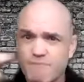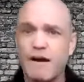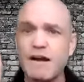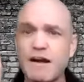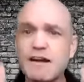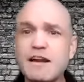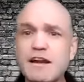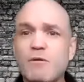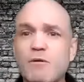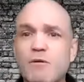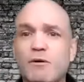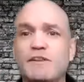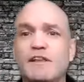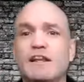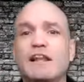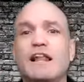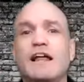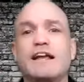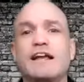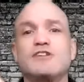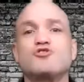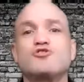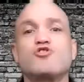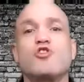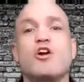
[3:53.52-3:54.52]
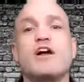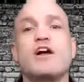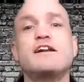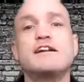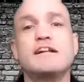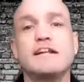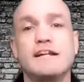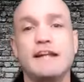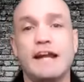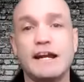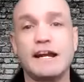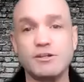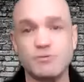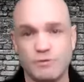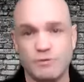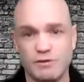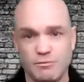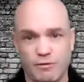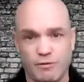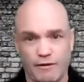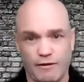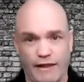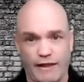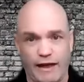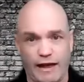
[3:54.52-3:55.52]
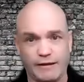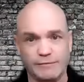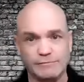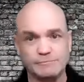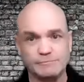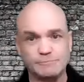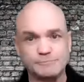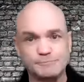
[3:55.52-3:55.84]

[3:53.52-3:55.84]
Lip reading: Find out what they like and try to connect with them on that.